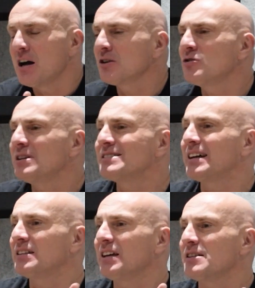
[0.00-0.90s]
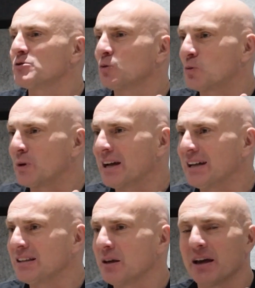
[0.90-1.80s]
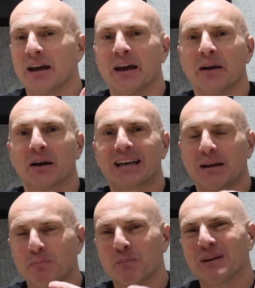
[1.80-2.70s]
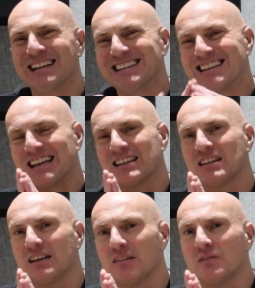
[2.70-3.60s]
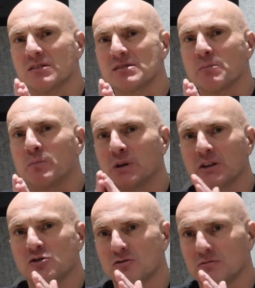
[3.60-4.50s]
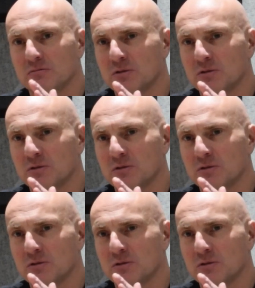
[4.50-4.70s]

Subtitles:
actually, the idea is to create a capability that if there is a breach,